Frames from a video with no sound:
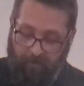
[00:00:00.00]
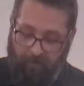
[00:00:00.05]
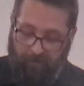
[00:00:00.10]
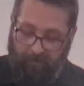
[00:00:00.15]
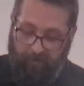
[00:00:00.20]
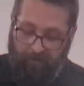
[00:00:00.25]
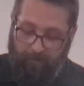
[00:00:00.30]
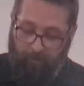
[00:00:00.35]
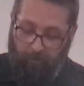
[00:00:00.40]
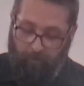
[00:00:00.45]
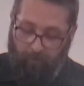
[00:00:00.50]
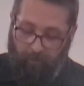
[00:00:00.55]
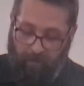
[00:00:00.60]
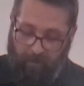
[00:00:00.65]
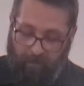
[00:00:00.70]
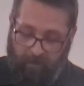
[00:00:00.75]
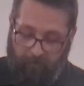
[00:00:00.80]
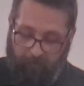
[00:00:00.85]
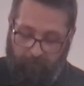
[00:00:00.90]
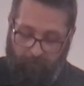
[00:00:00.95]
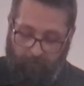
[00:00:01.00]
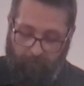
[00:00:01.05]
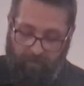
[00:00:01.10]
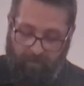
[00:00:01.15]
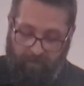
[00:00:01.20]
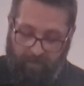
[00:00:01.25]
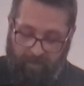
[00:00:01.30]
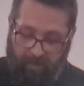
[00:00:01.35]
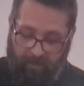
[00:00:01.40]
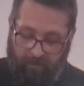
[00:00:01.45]
liberated from the
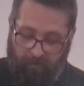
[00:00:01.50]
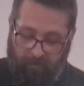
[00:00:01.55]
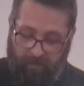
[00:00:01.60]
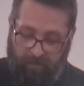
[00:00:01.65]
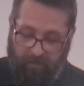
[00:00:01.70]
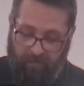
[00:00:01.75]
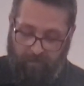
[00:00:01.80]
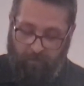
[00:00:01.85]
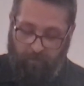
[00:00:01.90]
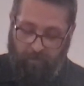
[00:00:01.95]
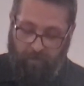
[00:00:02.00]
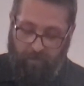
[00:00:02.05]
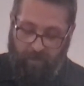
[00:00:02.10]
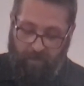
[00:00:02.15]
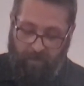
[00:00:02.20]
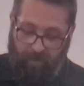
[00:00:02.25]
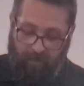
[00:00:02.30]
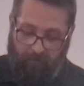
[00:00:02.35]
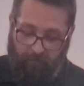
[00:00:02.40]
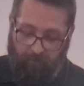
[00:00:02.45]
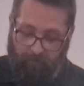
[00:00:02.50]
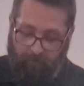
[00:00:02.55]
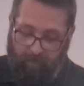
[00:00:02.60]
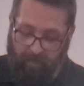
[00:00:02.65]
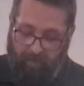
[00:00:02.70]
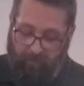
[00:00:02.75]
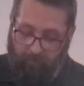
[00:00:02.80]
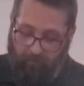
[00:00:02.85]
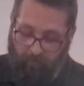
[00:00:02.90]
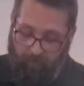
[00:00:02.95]
need to be associated with
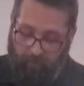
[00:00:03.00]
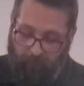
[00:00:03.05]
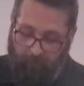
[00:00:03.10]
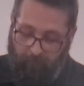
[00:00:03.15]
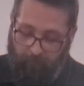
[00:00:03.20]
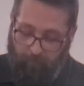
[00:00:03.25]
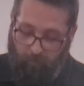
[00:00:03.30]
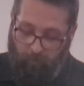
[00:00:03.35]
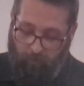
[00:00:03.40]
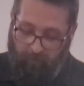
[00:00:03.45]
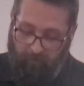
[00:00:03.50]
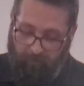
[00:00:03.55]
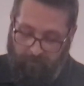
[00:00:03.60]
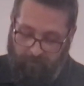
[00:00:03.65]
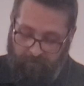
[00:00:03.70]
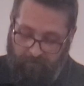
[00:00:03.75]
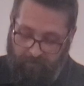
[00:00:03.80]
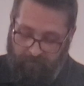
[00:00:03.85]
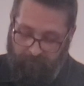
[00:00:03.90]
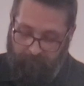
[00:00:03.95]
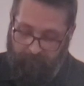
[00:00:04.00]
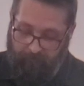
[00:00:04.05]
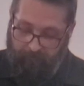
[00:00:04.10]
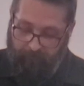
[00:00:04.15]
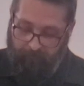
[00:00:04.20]
people of importance.